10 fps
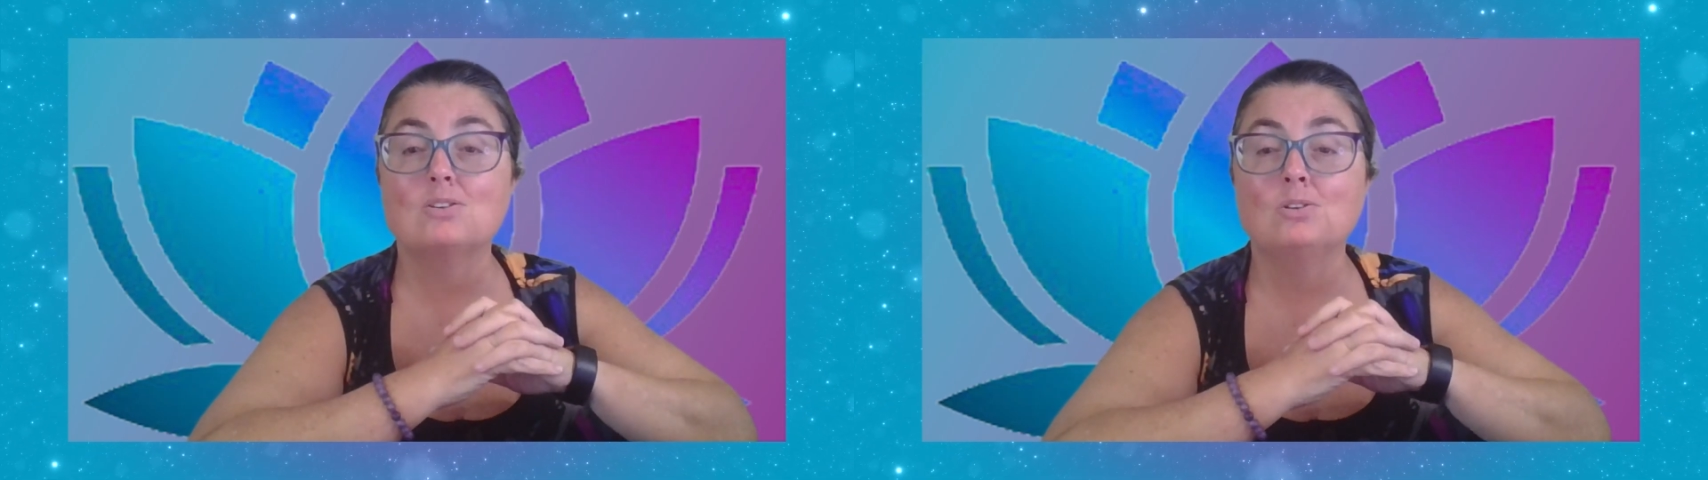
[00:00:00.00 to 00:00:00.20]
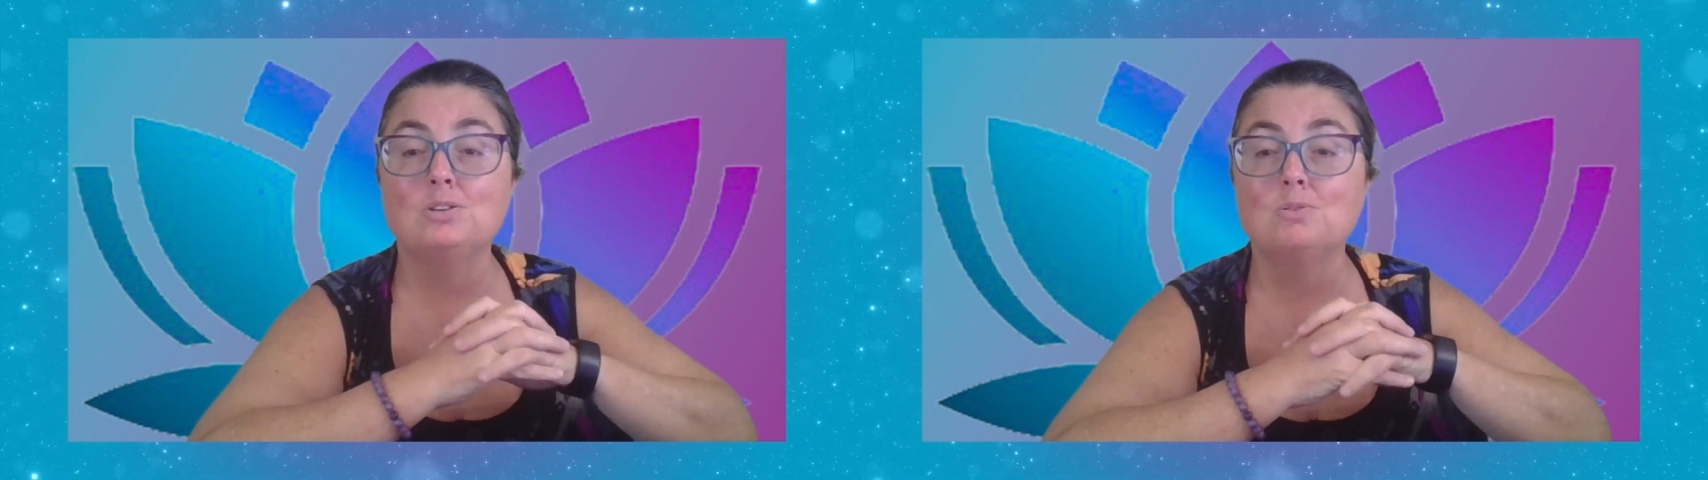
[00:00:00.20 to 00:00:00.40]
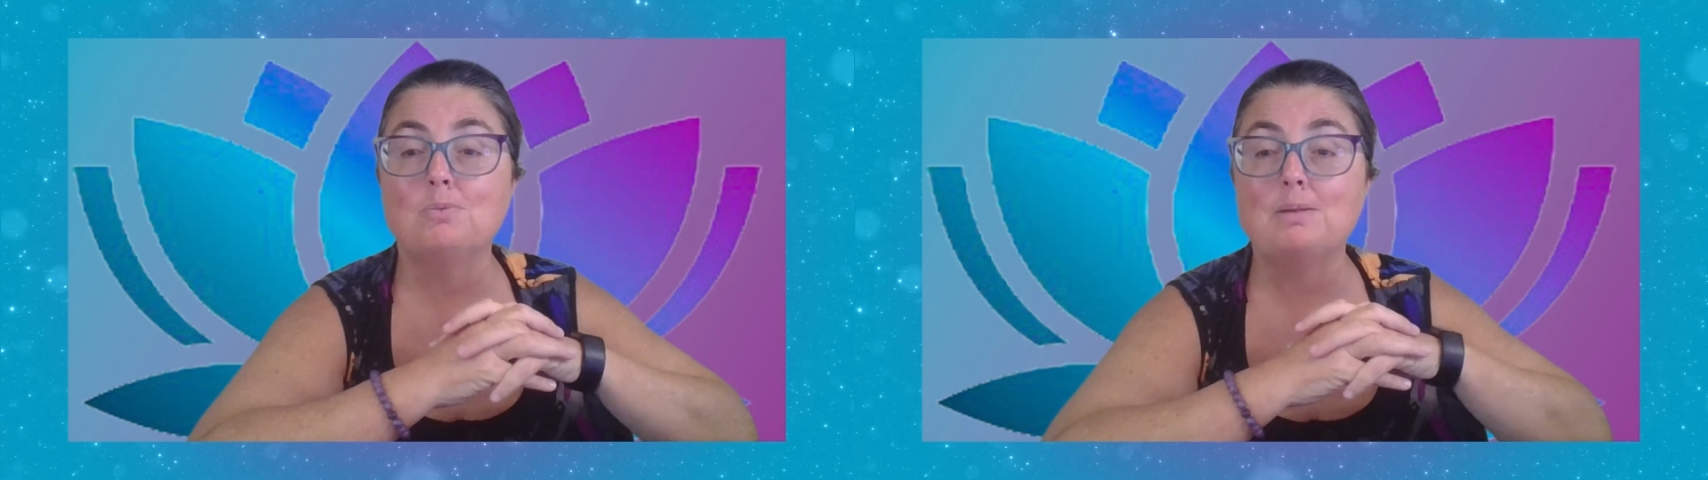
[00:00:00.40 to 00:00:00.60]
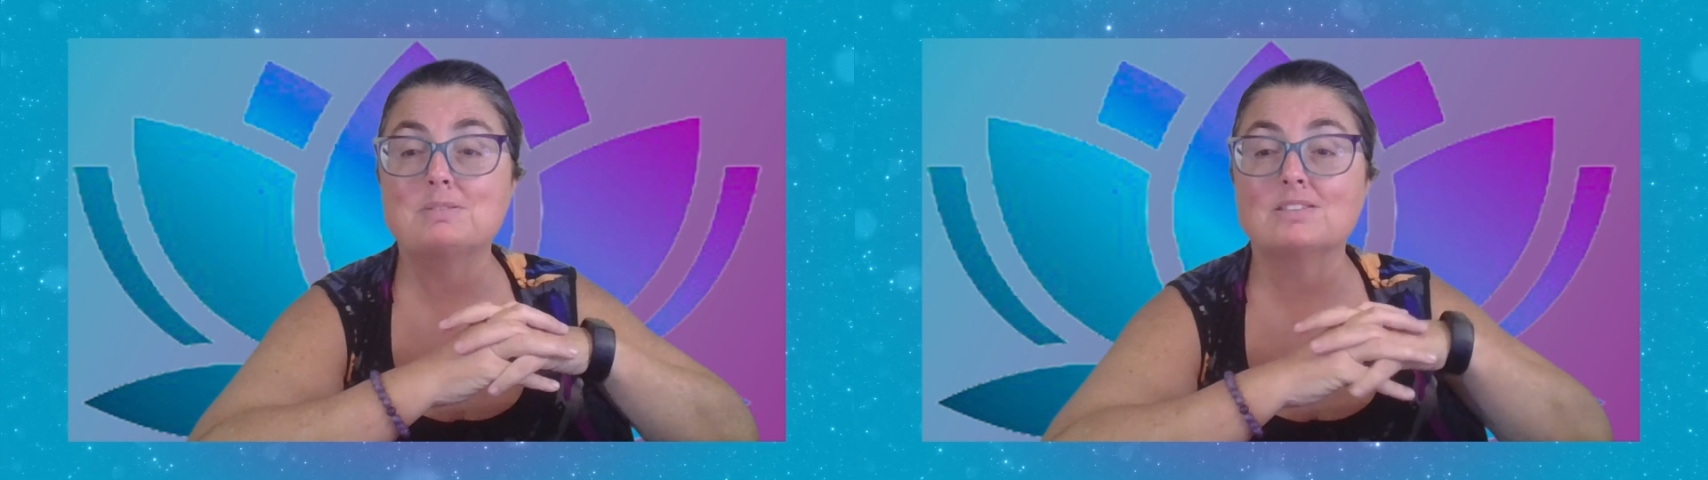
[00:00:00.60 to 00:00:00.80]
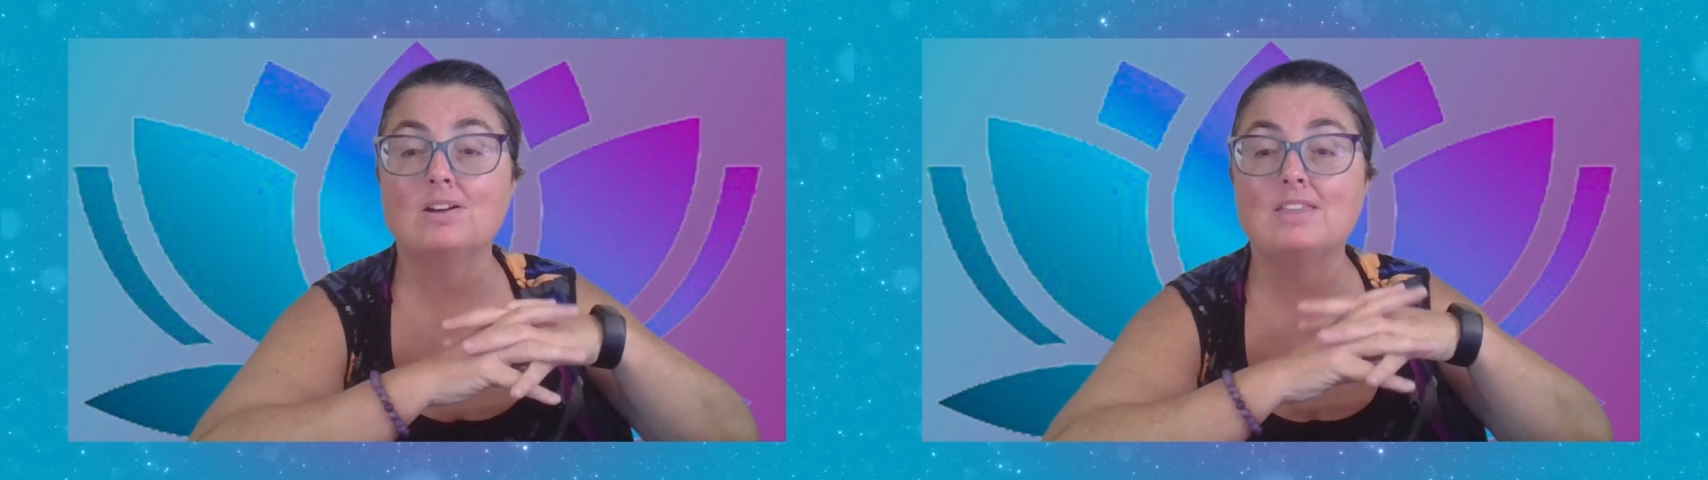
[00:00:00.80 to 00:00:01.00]
on your
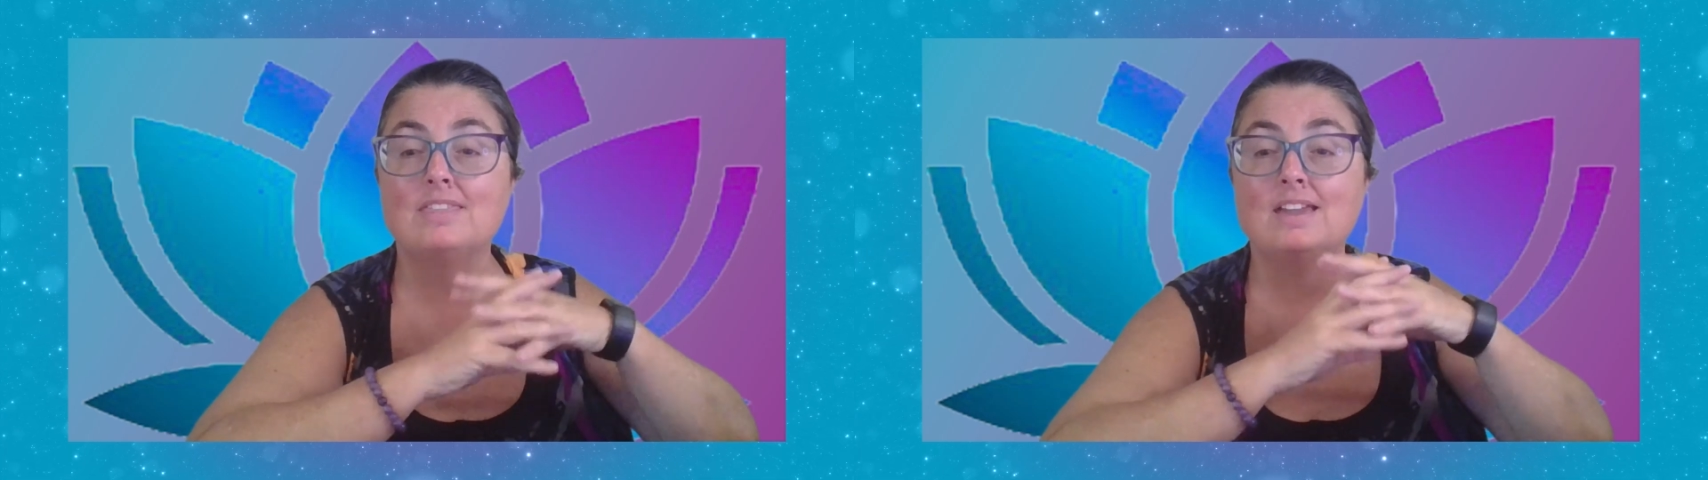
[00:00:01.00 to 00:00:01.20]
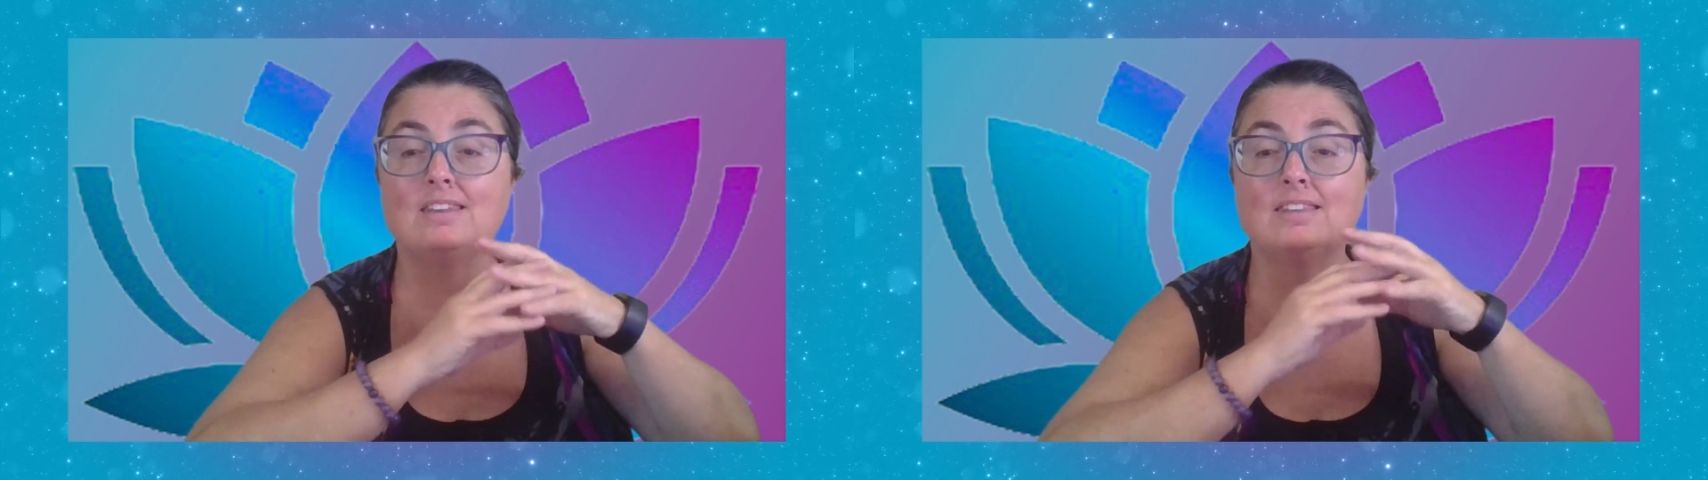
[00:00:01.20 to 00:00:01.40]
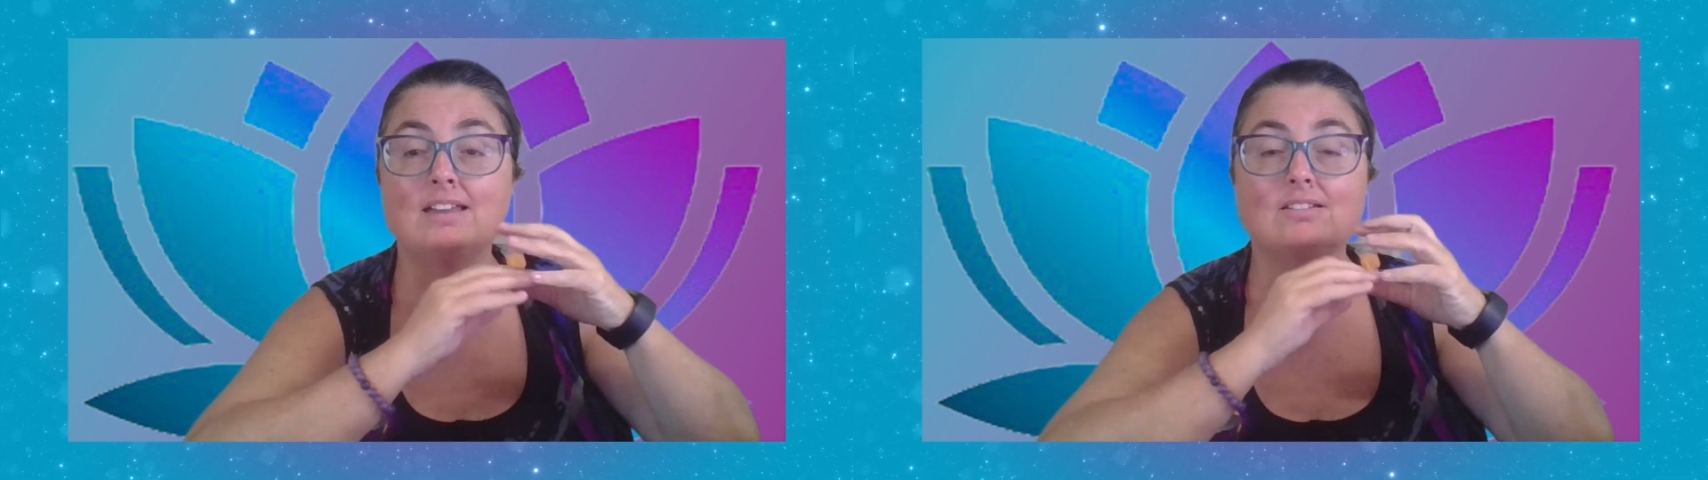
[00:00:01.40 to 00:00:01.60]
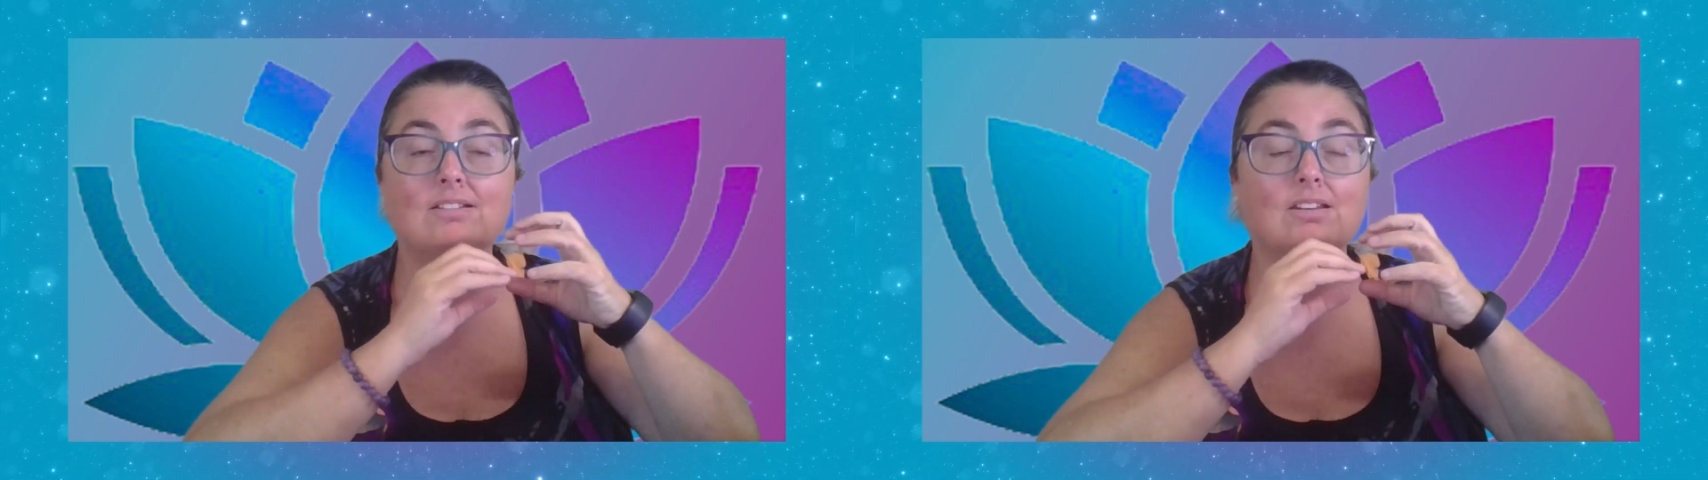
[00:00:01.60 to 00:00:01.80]
website that